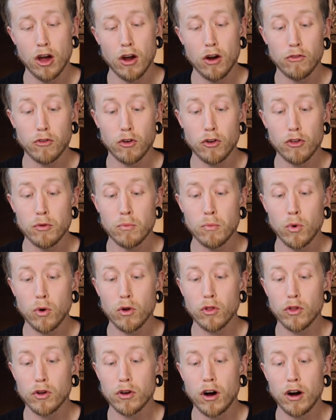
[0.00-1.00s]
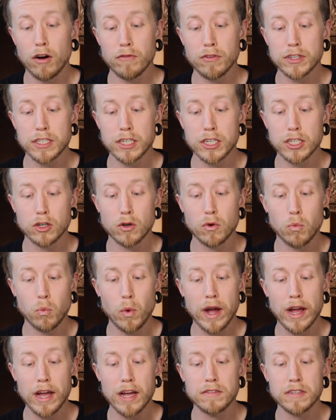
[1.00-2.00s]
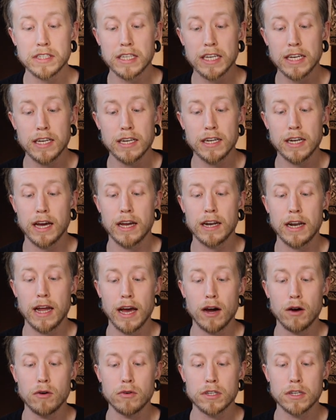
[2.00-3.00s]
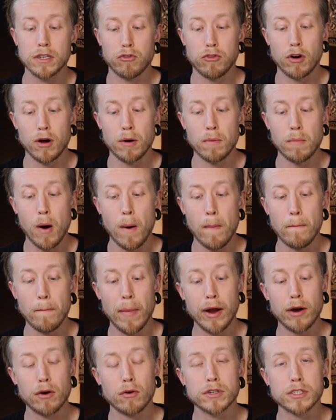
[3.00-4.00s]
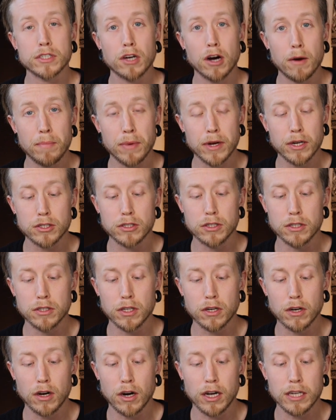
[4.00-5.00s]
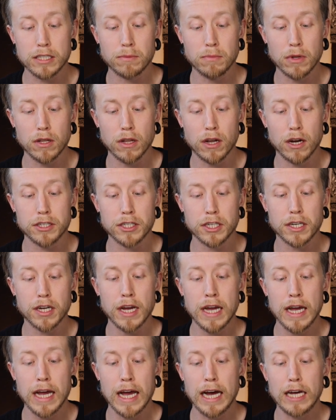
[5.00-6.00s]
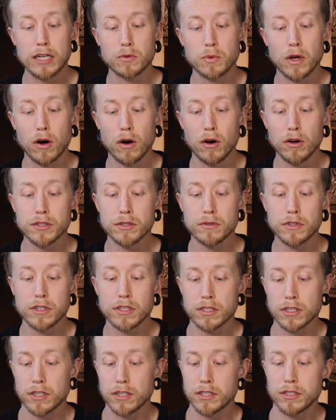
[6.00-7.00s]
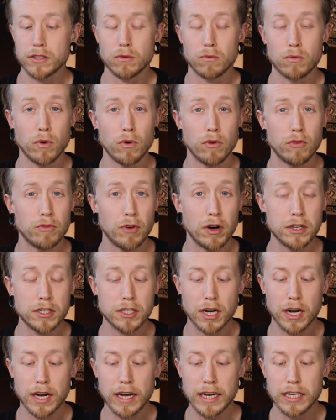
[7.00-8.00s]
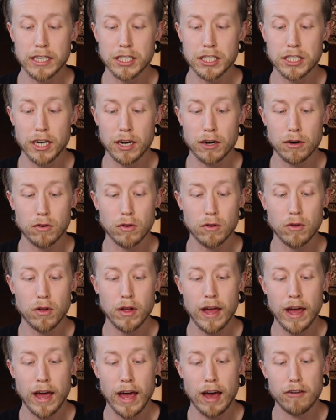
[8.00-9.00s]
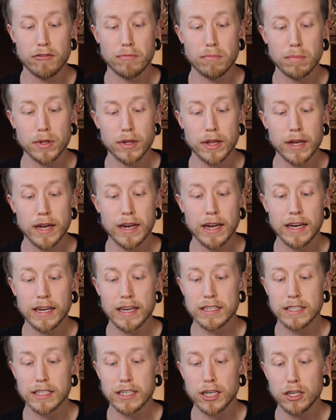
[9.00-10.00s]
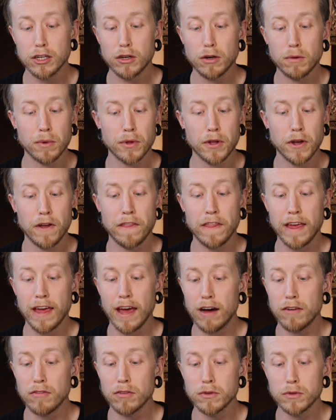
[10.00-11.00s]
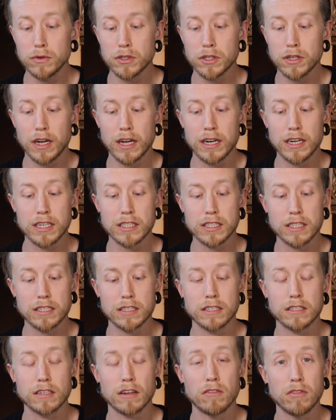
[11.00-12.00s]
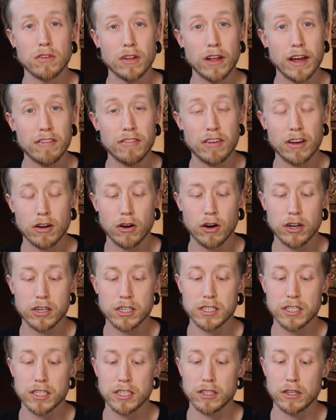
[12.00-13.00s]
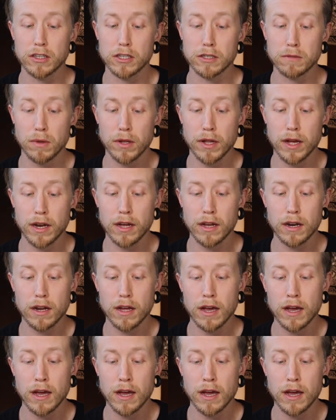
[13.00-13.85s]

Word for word: Furthermore, the conversation waves in and out from microscopic to the cosmologic, as we also discuss the role fungi in general have played and continue to play in the evolution and existence of life and consciousness on this planet,